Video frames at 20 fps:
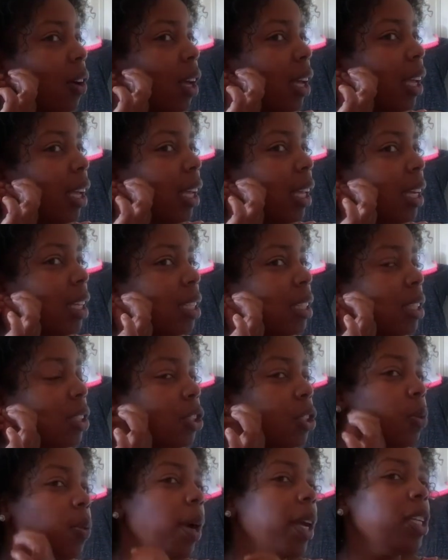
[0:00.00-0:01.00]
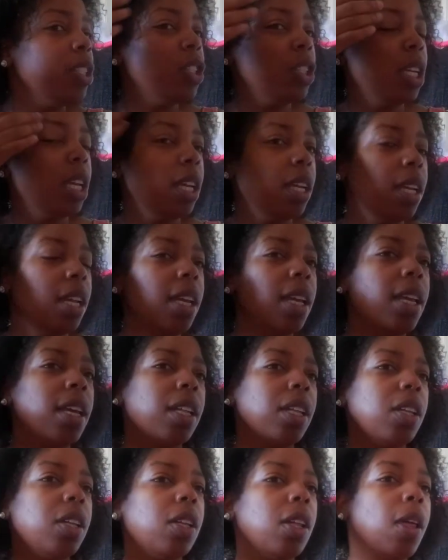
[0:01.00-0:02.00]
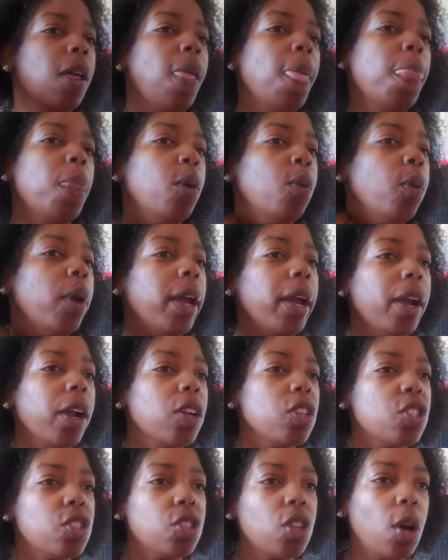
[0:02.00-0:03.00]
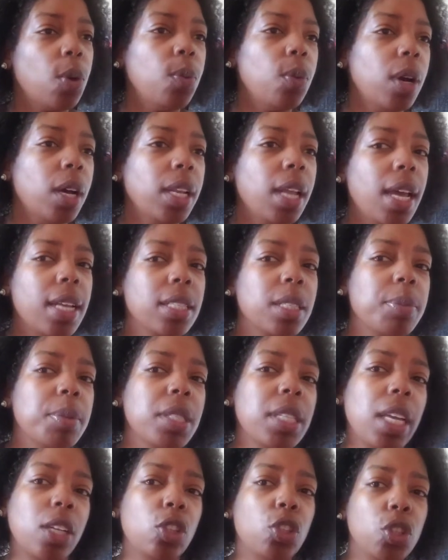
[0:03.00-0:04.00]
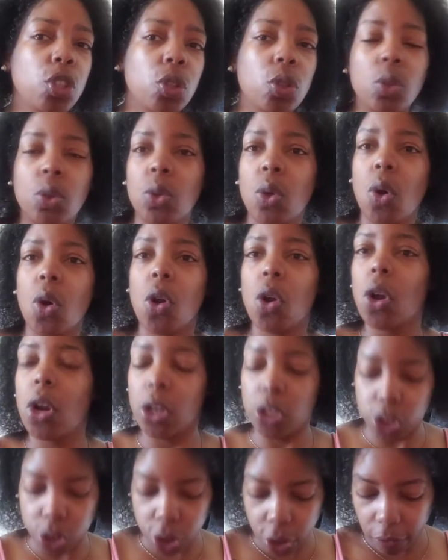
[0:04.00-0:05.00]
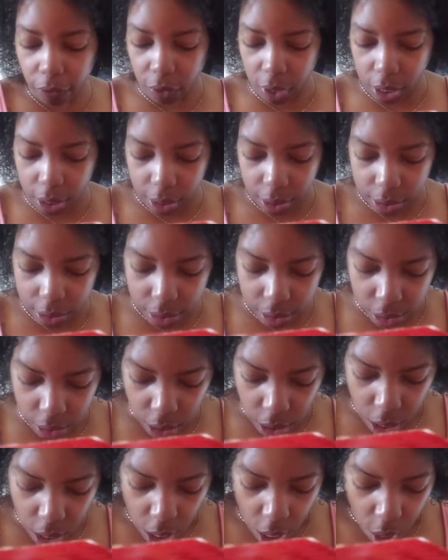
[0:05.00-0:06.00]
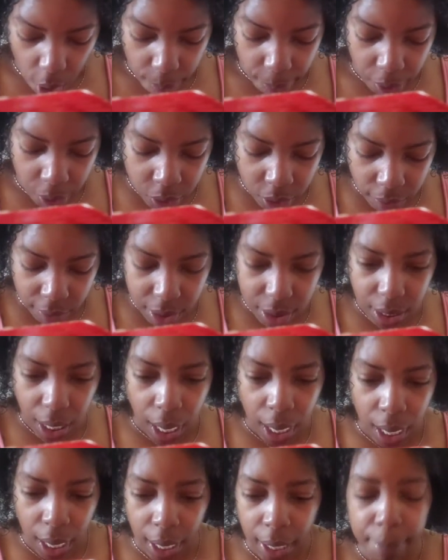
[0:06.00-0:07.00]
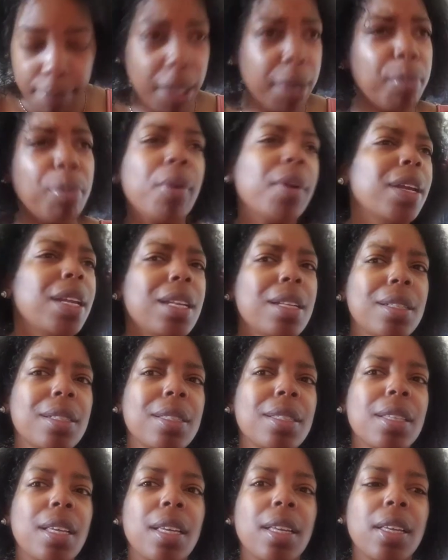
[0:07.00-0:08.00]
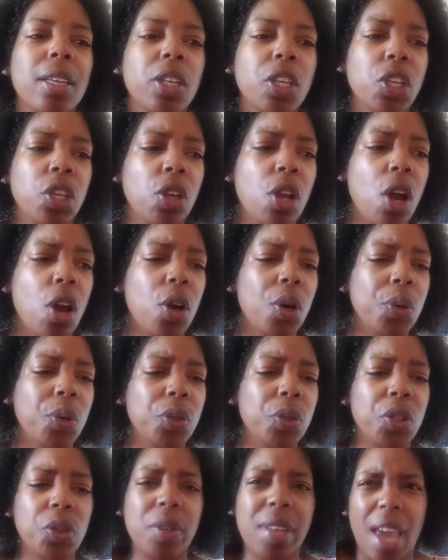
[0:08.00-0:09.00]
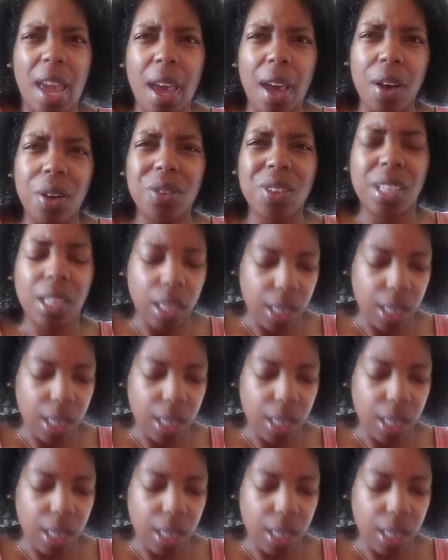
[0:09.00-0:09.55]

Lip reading: in a situation where someone has upset you or hurt your feelings, most of the time it brings, you down.